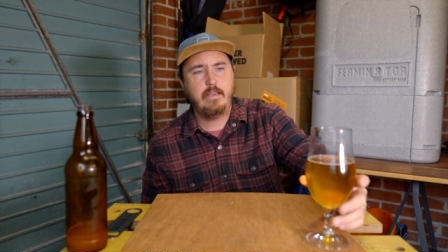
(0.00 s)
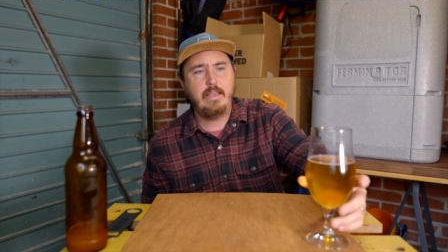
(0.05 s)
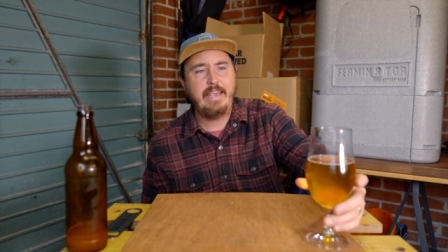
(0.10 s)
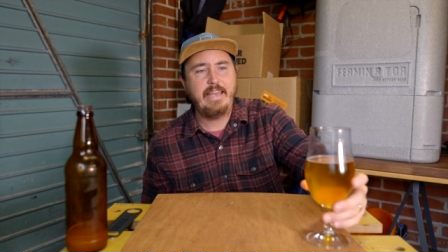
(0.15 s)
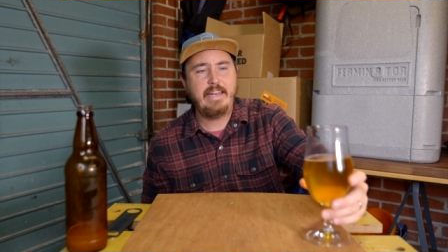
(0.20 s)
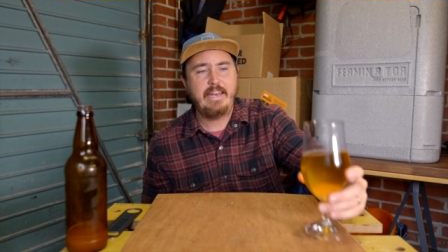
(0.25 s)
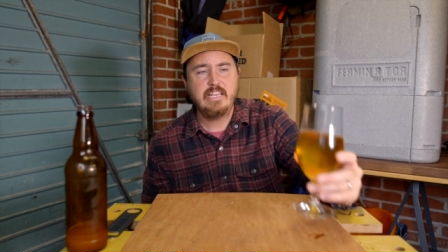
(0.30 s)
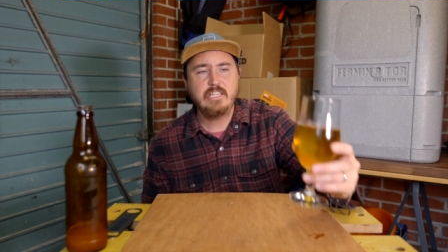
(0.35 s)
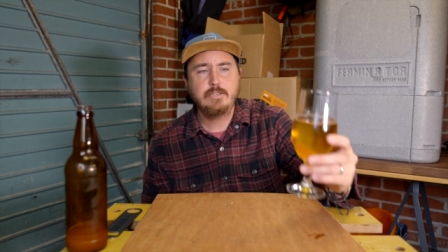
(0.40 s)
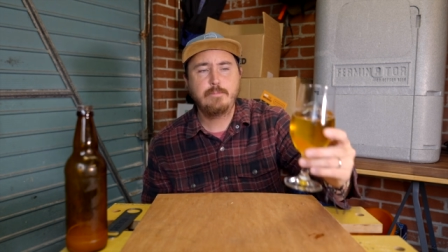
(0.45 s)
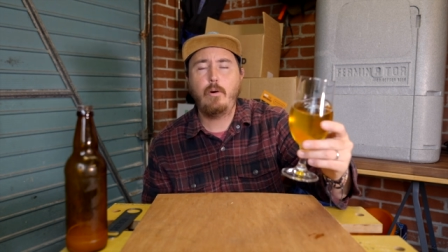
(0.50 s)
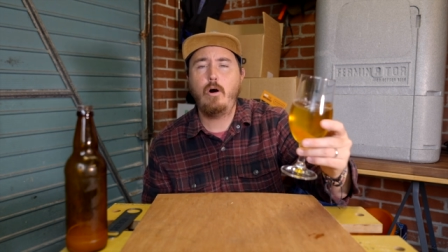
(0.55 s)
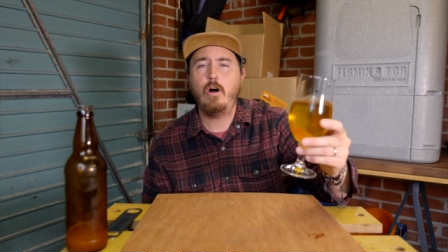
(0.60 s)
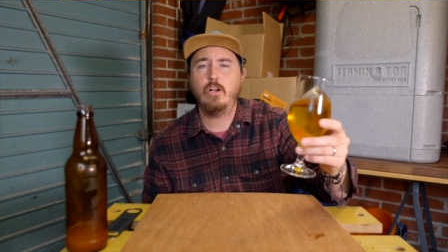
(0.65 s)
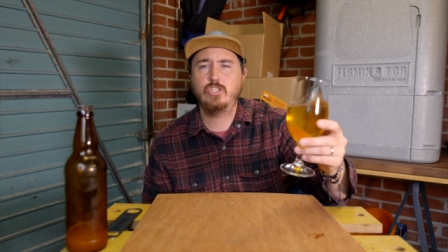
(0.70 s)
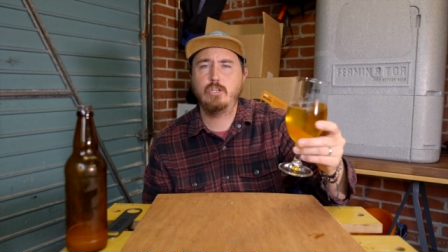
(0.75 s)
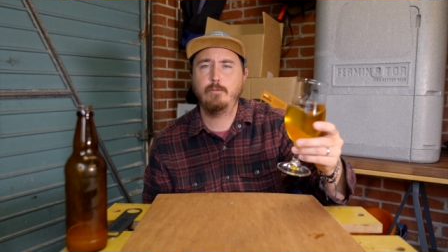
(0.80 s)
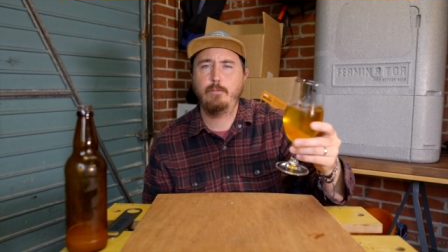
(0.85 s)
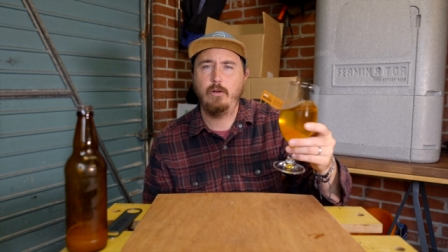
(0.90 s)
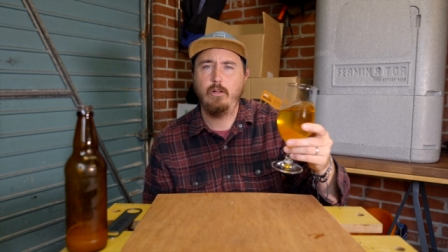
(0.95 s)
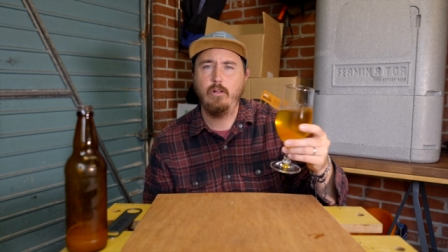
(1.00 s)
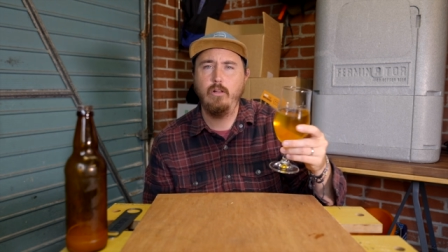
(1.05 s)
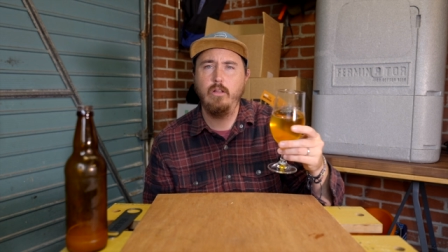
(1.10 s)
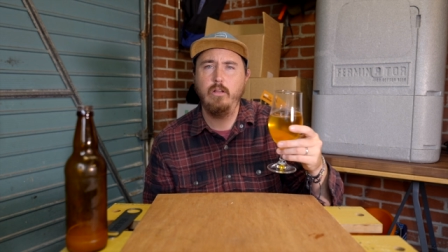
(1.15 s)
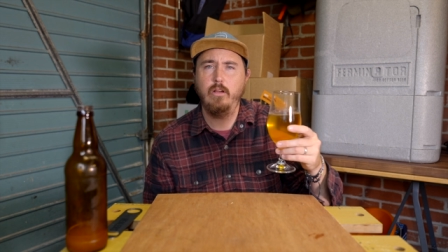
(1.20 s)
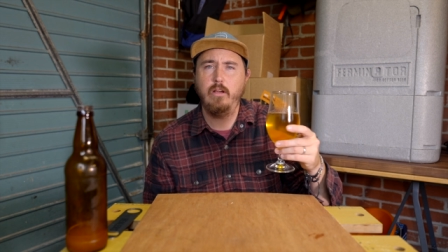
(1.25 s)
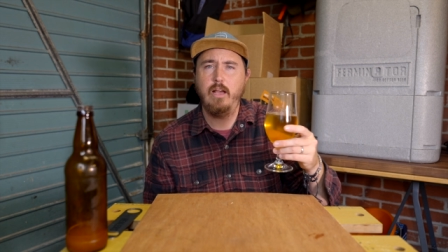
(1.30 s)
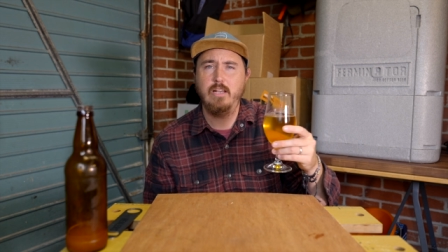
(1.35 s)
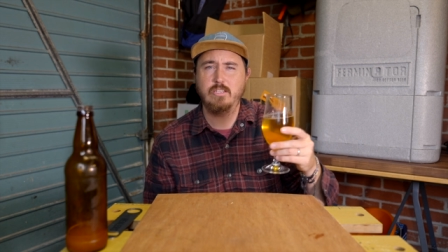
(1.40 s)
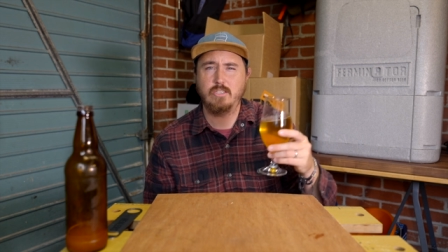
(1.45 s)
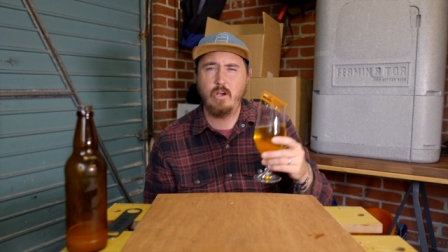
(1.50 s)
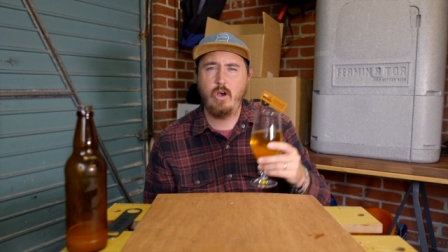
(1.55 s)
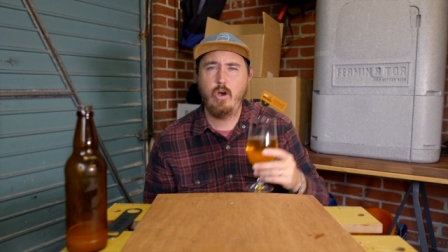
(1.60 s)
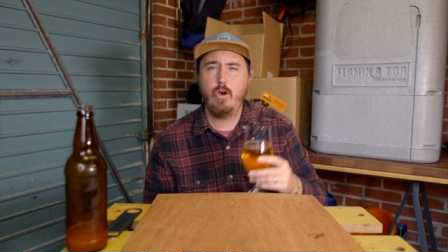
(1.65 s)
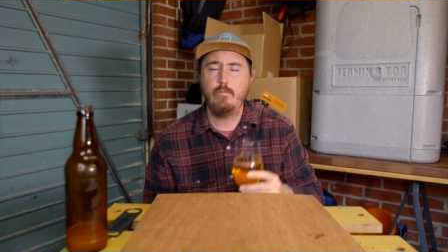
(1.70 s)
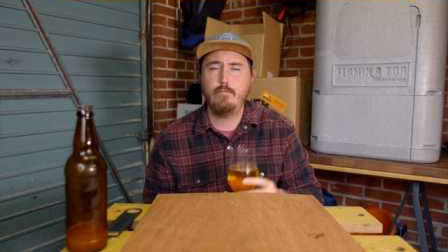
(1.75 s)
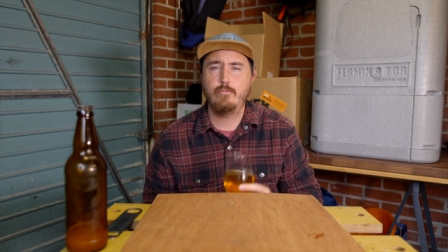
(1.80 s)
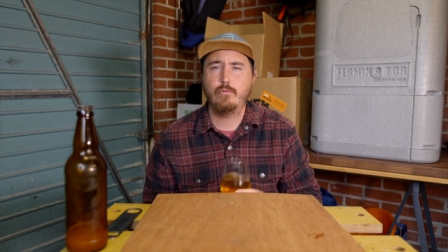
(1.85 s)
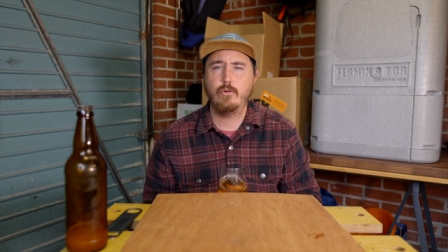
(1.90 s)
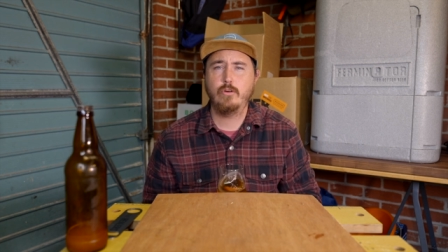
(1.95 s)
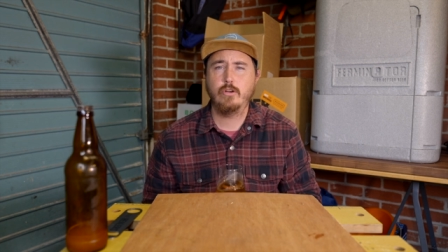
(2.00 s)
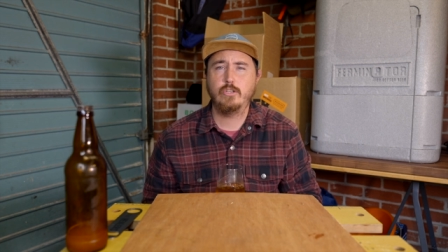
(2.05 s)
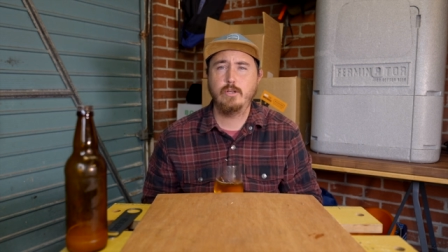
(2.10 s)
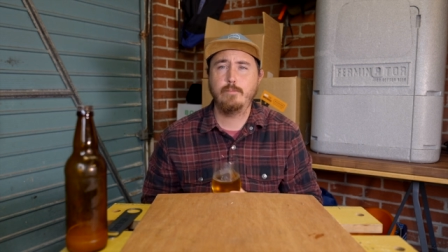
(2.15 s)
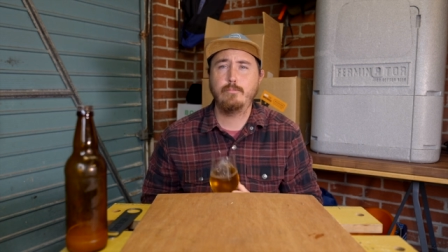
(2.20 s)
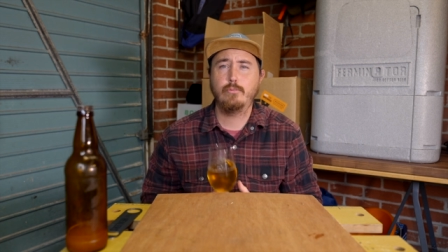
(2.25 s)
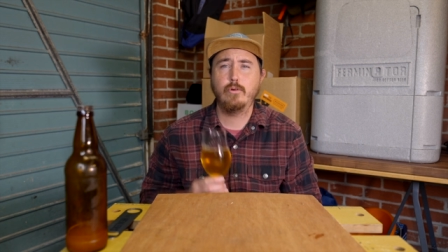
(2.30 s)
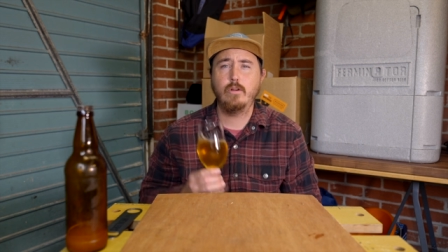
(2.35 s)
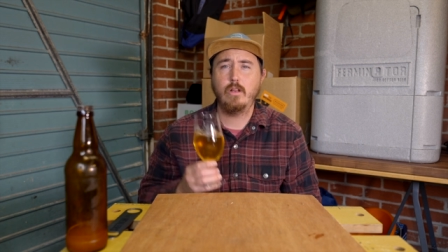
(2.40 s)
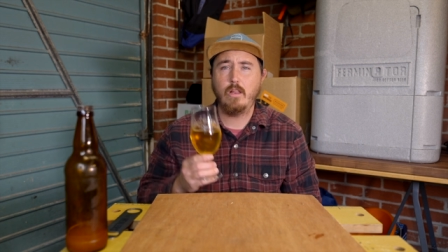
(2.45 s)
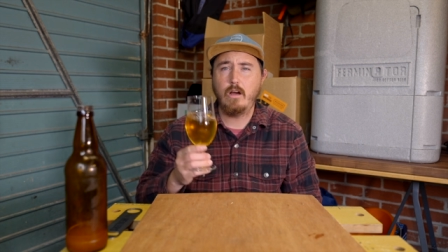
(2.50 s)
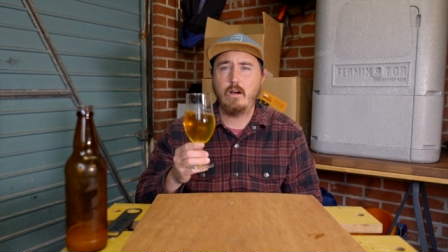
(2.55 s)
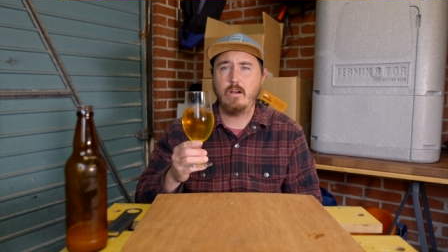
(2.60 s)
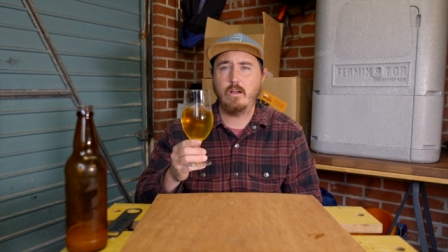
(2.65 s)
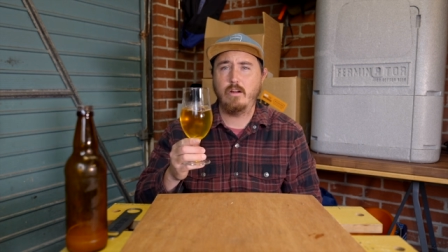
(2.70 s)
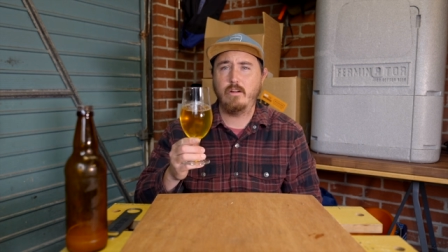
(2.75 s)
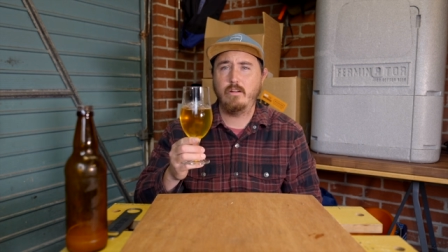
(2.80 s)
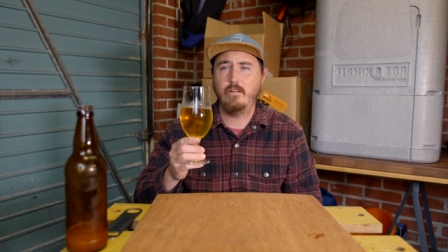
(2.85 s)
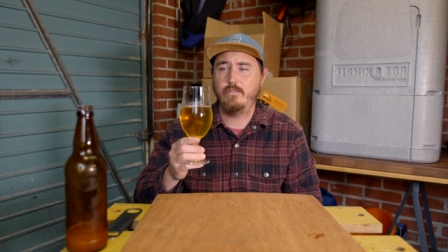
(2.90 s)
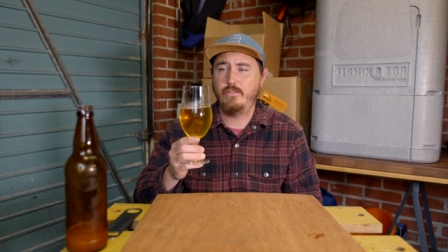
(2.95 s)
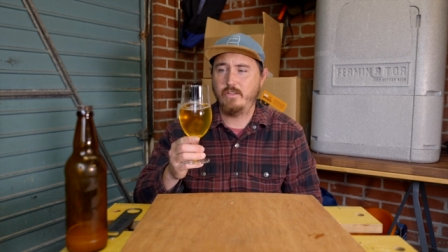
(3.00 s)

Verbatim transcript: It is possible as a home brewer to brew a lager